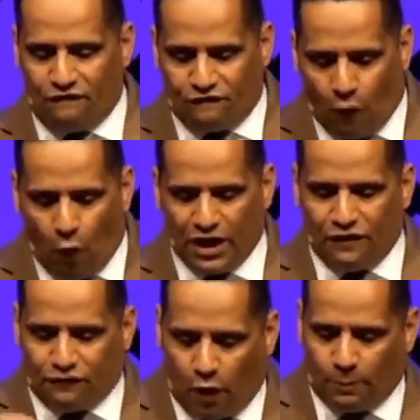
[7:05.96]

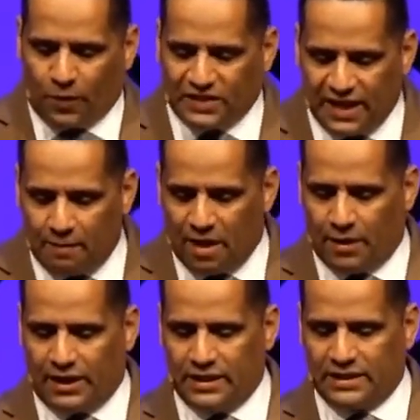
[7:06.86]
44%
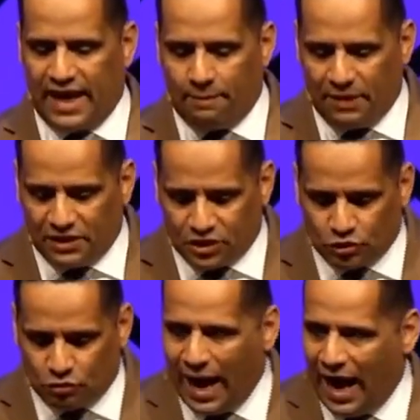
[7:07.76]
Americans can be
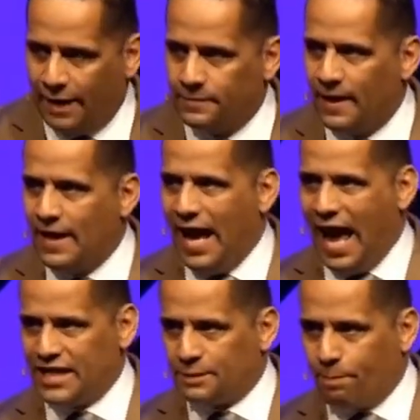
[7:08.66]
described
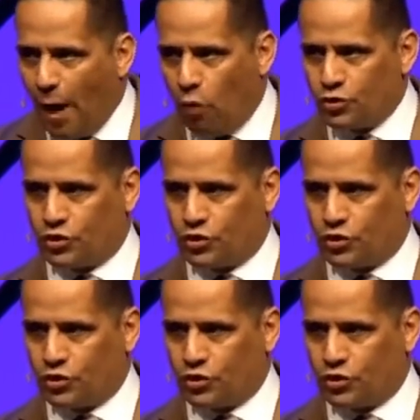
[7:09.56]
as post